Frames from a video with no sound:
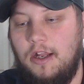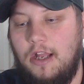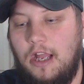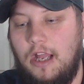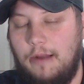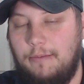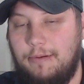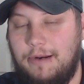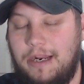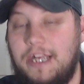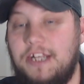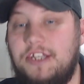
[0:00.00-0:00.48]

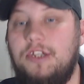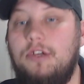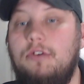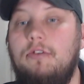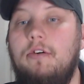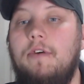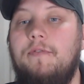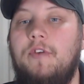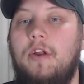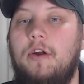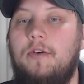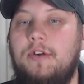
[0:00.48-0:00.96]
But I,
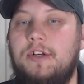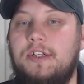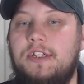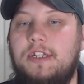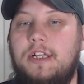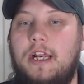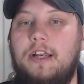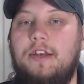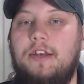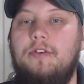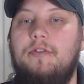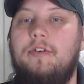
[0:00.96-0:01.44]
too, have noticed
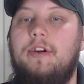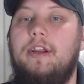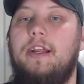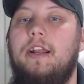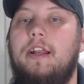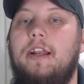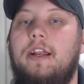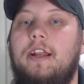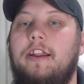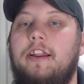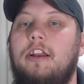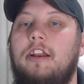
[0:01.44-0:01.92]
that I do get
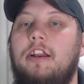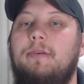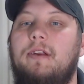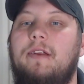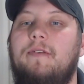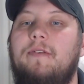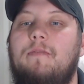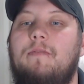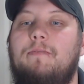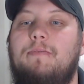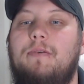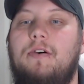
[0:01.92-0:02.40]
a little bit
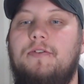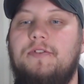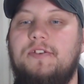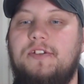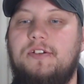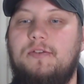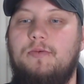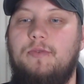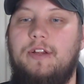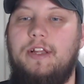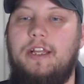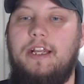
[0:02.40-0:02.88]
of a
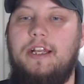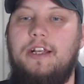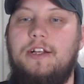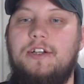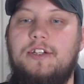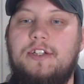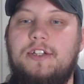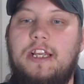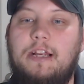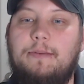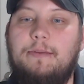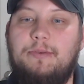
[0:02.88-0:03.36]
pulse with
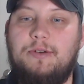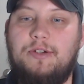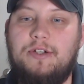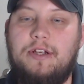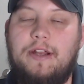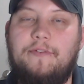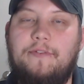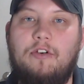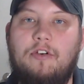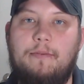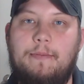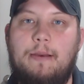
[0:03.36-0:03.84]
each sync. But you
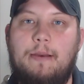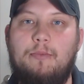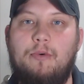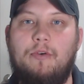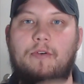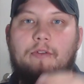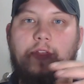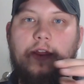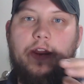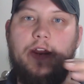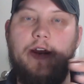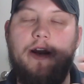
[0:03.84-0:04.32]
have to
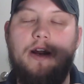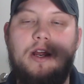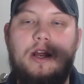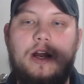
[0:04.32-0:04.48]
remember that